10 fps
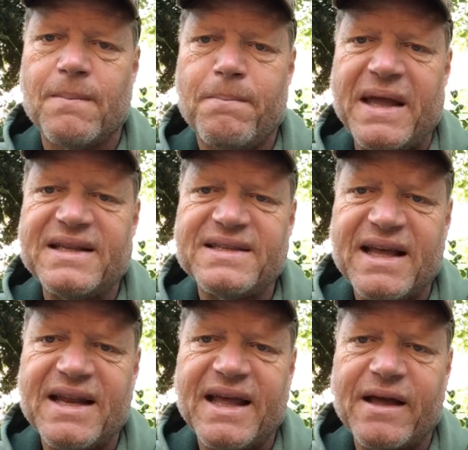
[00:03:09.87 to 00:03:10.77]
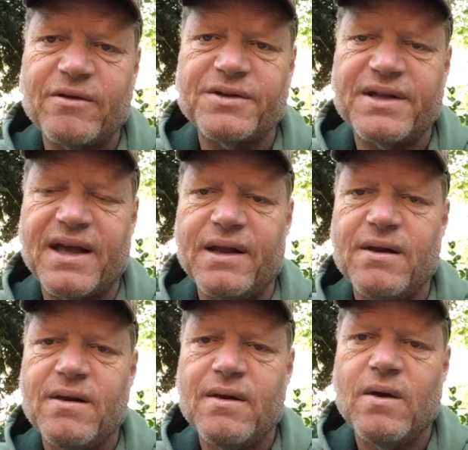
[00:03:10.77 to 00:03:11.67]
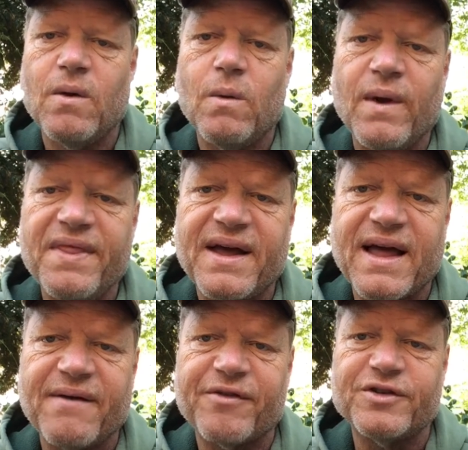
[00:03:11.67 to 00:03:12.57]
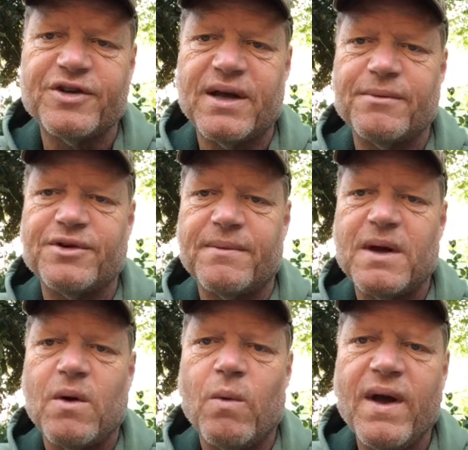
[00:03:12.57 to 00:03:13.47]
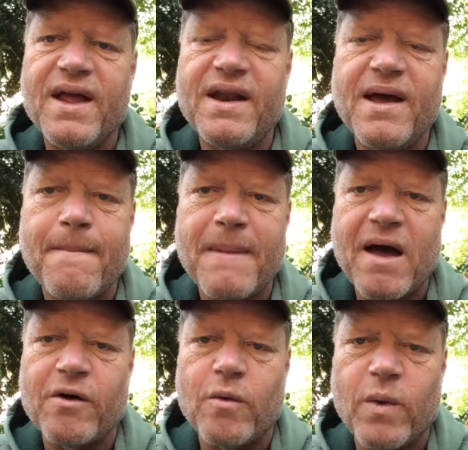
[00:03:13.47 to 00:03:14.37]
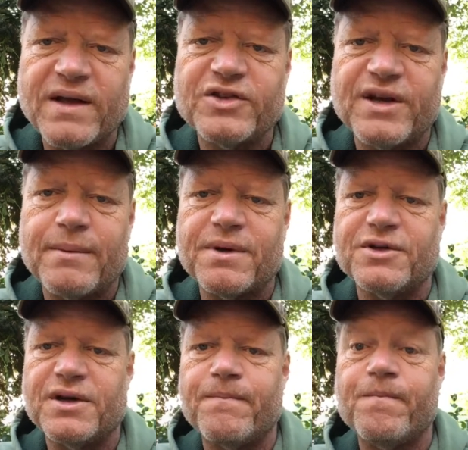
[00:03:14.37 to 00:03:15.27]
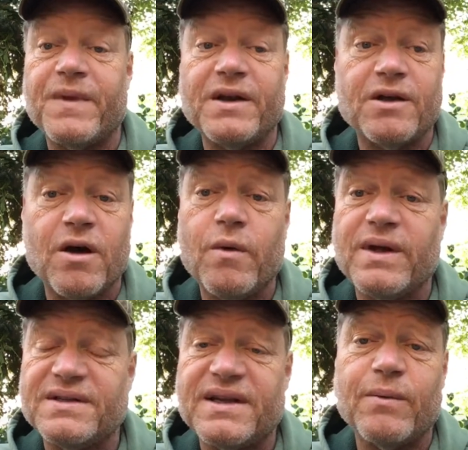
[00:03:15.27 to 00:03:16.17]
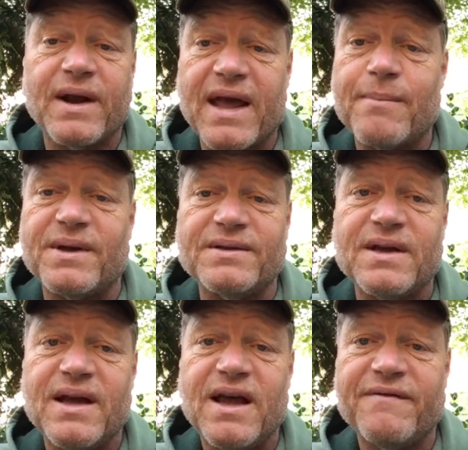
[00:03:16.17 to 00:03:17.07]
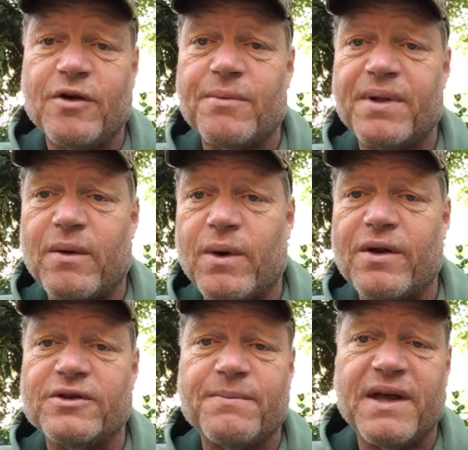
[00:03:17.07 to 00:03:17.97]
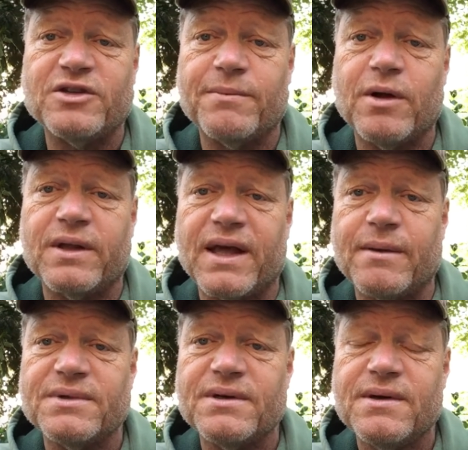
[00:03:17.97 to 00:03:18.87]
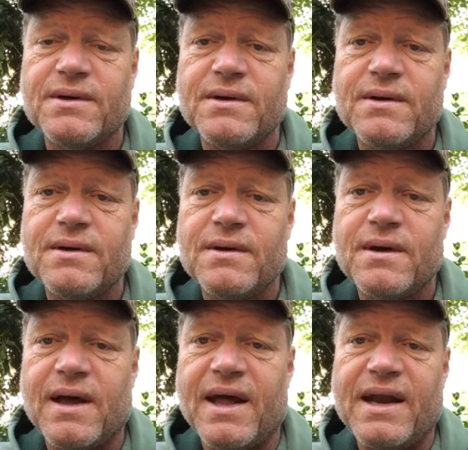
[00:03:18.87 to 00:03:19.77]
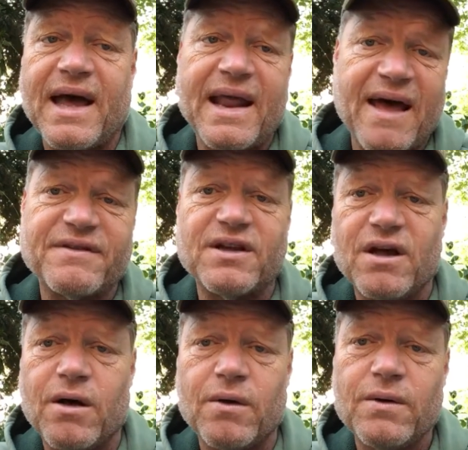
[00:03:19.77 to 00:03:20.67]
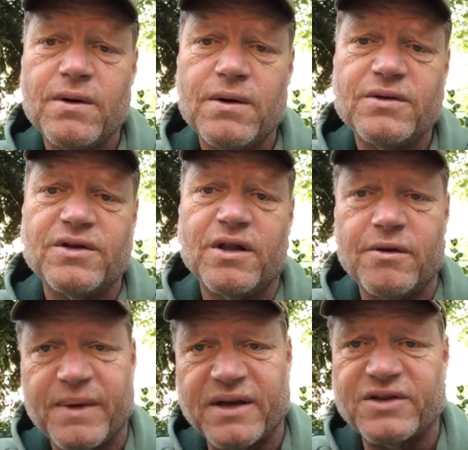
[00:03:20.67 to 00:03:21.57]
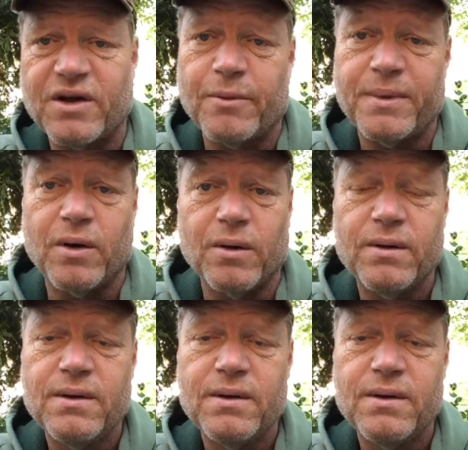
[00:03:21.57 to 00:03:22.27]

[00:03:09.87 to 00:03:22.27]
Beat San Diego State, win the conference championship. Win Mountain West Championship and go and see what happens if you could play one of those major bowl games and not have to go to the New Mexico Bowl.